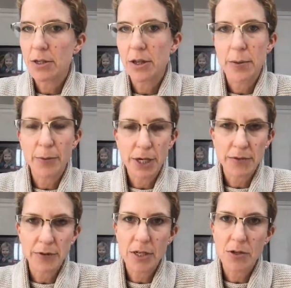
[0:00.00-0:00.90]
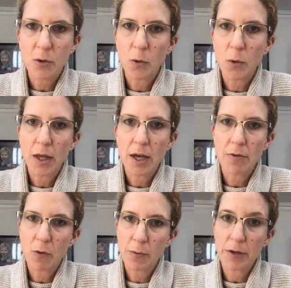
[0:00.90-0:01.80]
so their breastfeeds or their
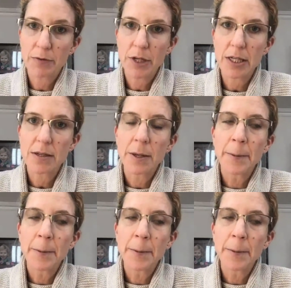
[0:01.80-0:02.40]
formula feeds.